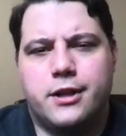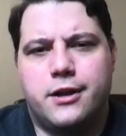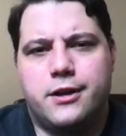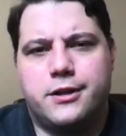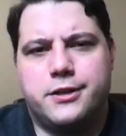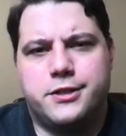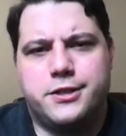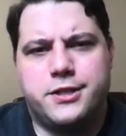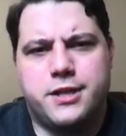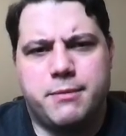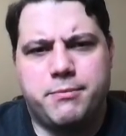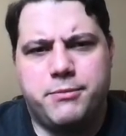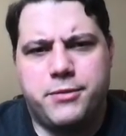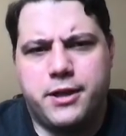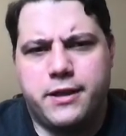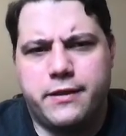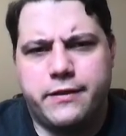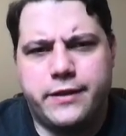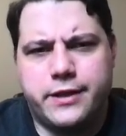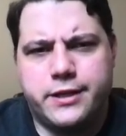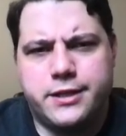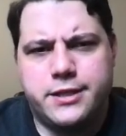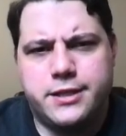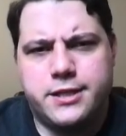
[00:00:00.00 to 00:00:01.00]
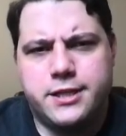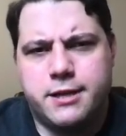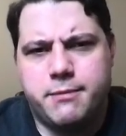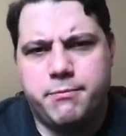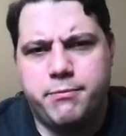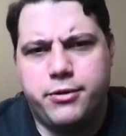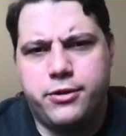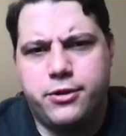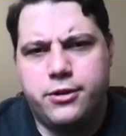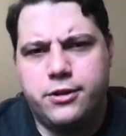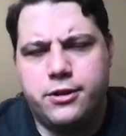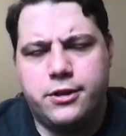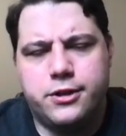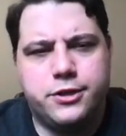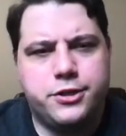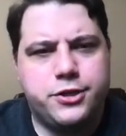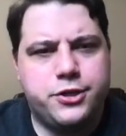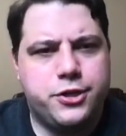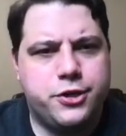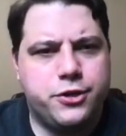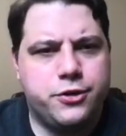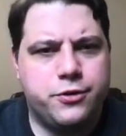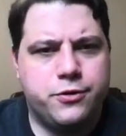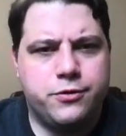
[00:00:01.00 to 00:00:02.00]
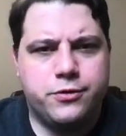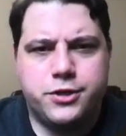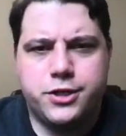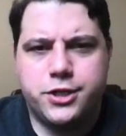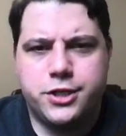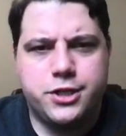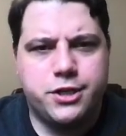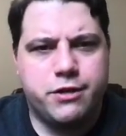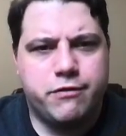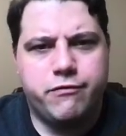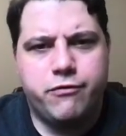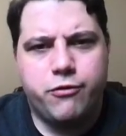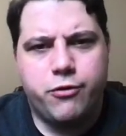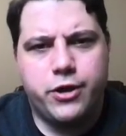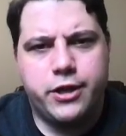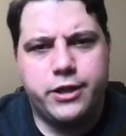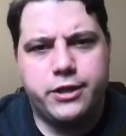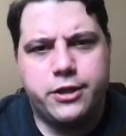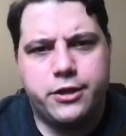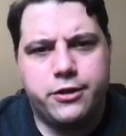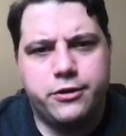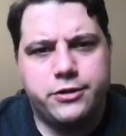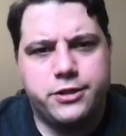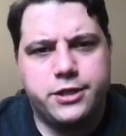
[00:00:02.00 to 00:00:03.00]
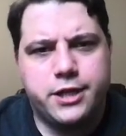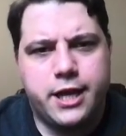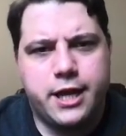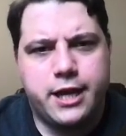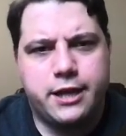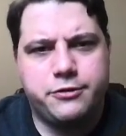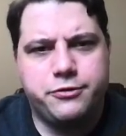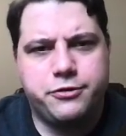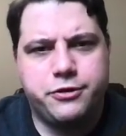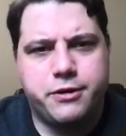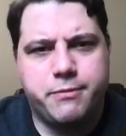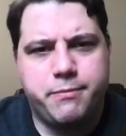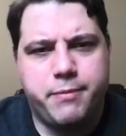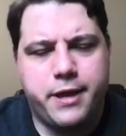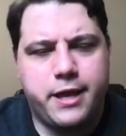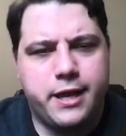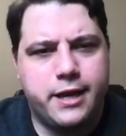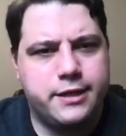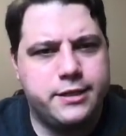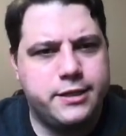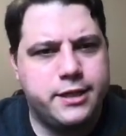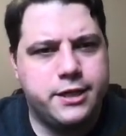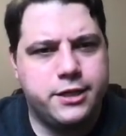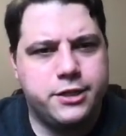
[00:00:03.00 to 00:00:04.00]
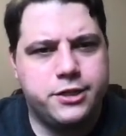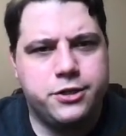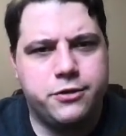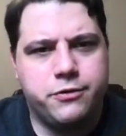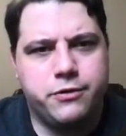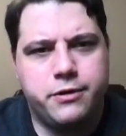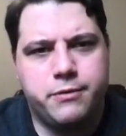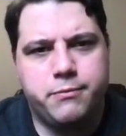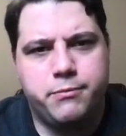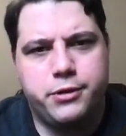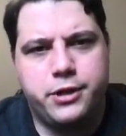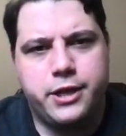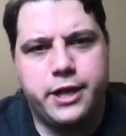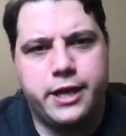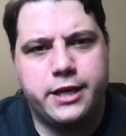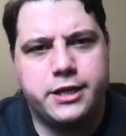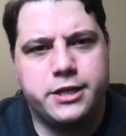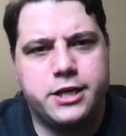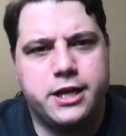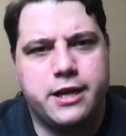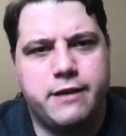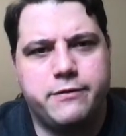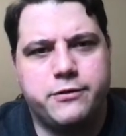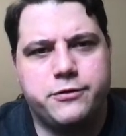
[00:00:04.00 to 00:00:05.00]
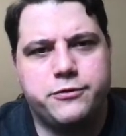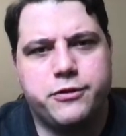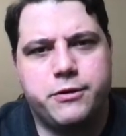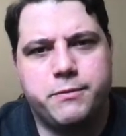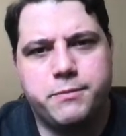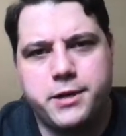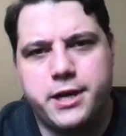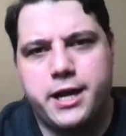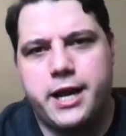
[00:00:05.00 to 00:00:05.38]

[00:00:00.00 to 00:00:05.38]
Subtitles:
something this simple to just avoid those extra dependencies, do it in plain JavaScript.